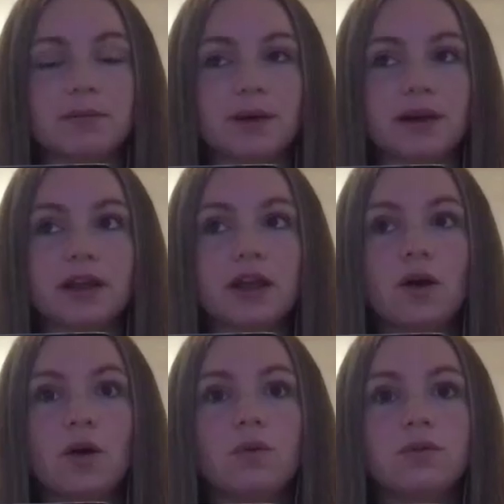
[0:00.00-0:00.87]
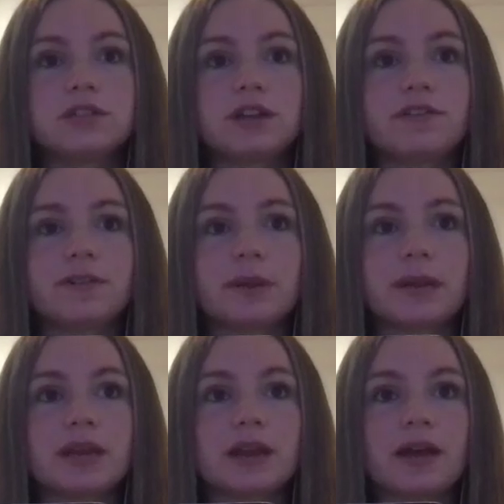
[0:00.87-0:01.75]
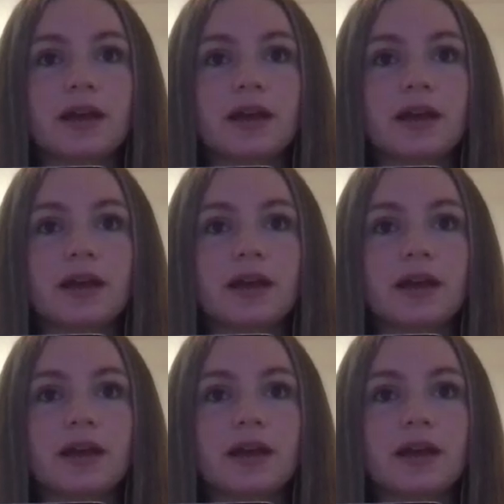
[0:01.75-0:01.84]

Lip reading: But also for me,